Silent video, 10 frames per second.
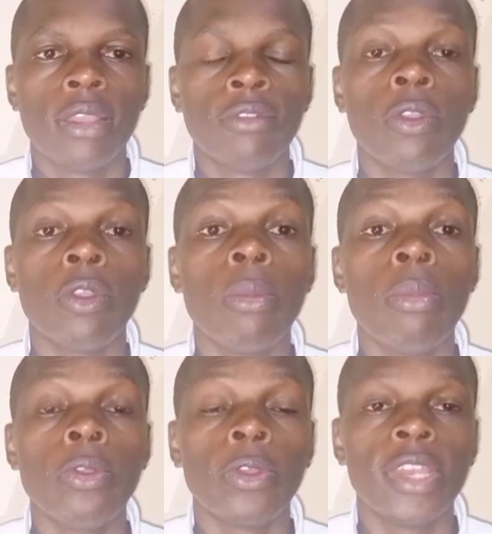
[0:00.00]
for
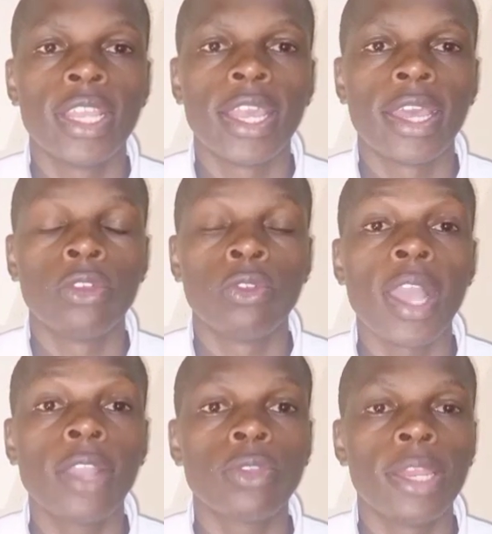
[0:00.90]
Oburu Odinga
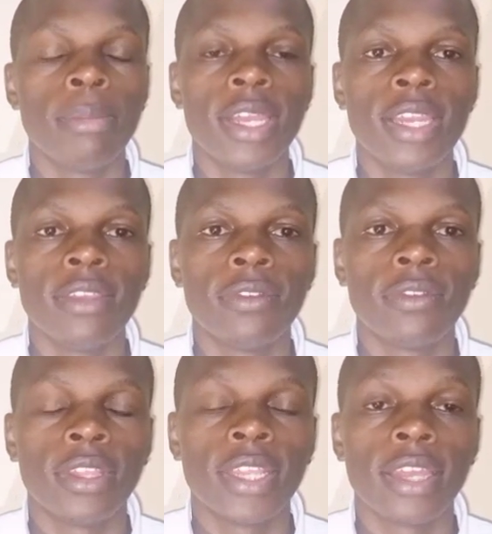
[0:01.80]
to actually
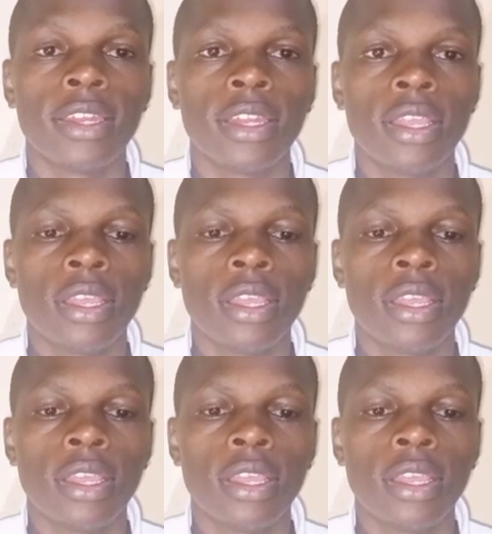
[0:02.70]
believe that